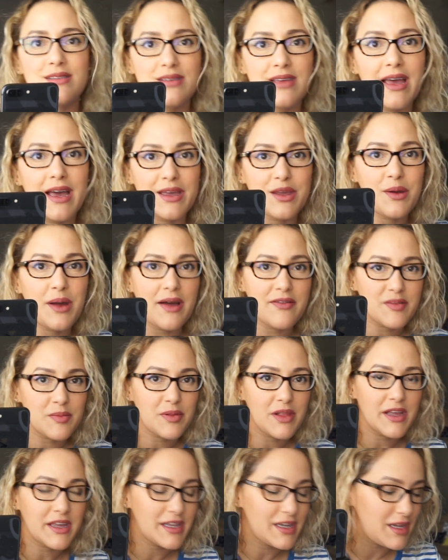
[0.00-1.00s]
yeah, you have to
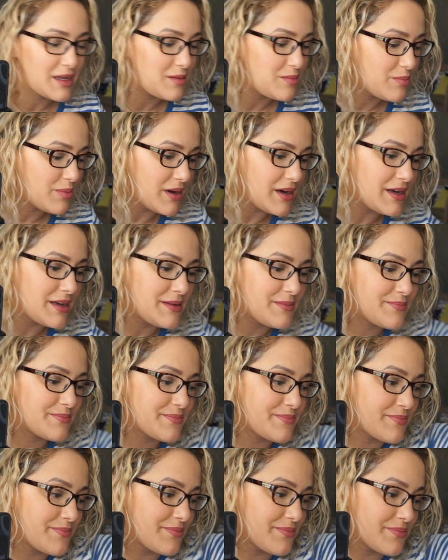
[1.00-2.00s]
plug it in, but
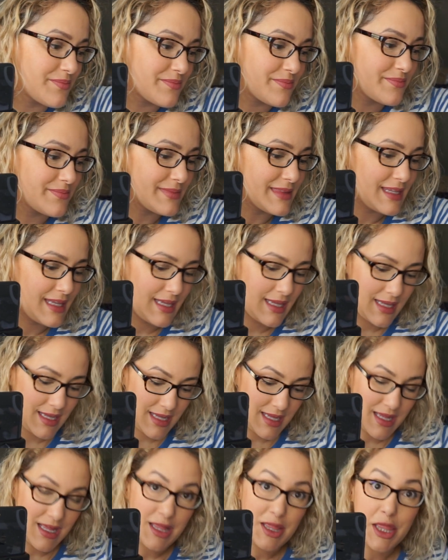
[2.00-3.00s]

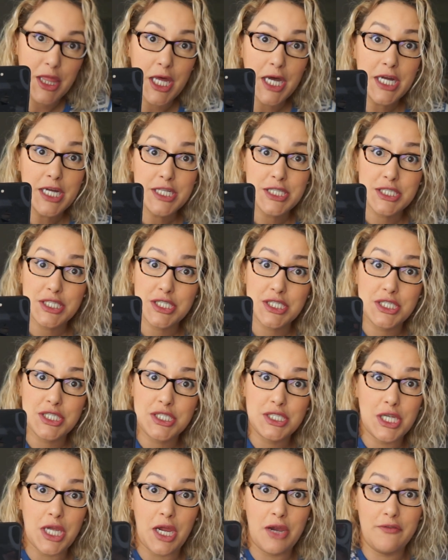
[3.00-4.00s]

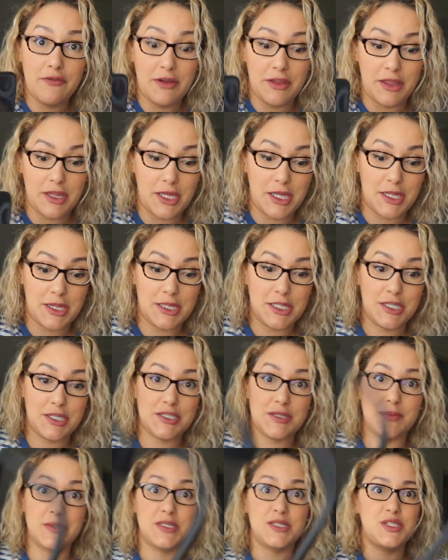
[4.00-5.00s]
that's everything. This
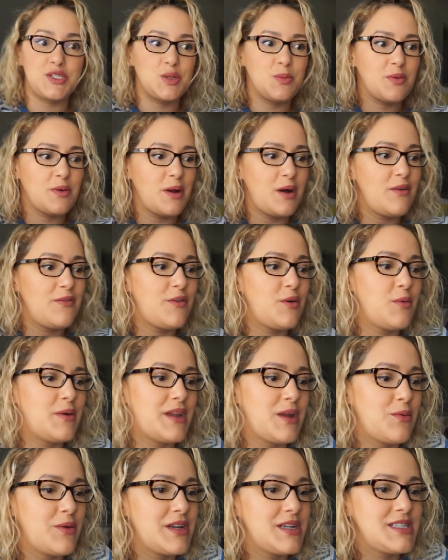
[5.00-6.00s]
has been super helpful when
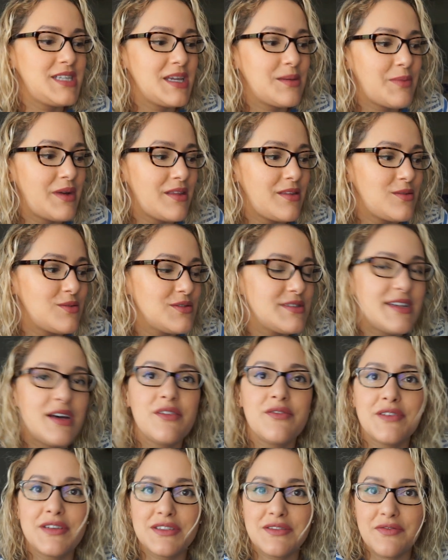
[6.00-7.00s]
I want to take my little
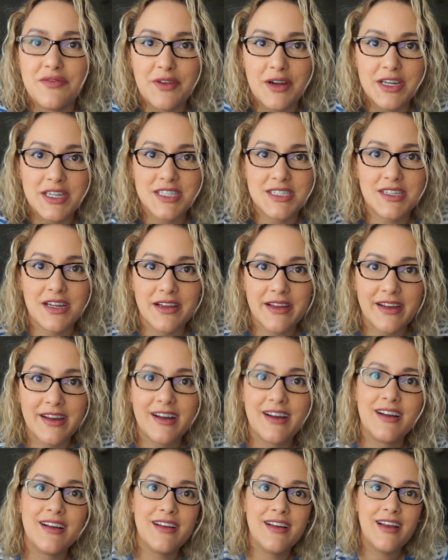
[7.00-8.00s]
selfies and Freddie's not
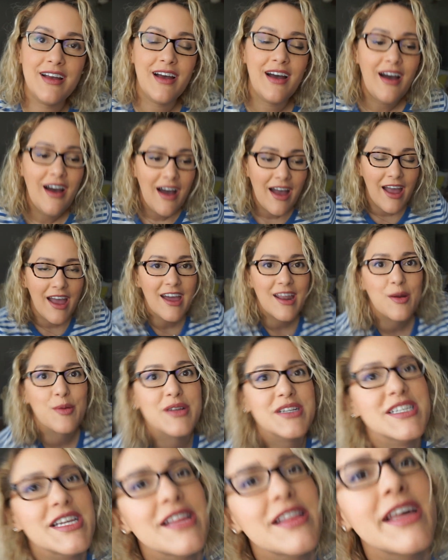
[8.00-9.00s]
here. And I
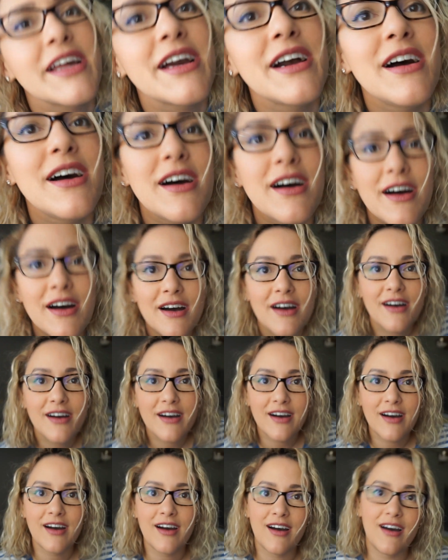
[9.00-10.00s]
want to take like a
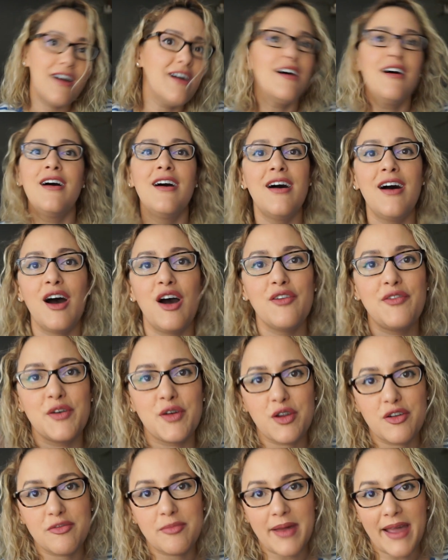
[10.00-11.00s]

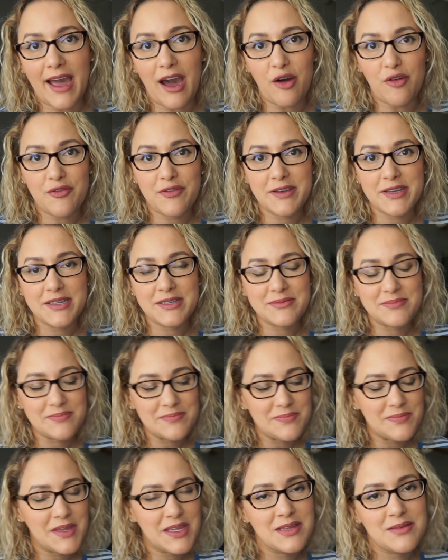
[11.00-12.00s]
photo of my outfit
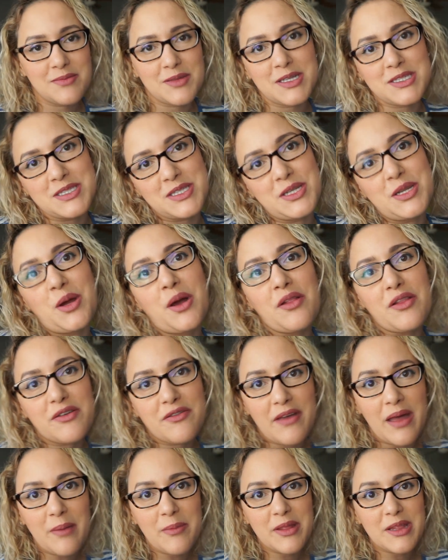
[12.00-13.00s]
because you know I look
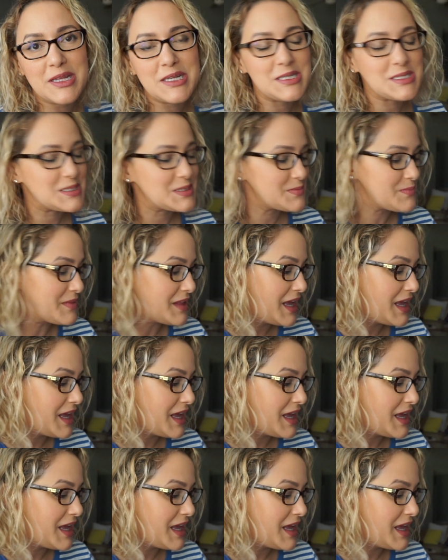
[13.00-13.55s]
fabulous.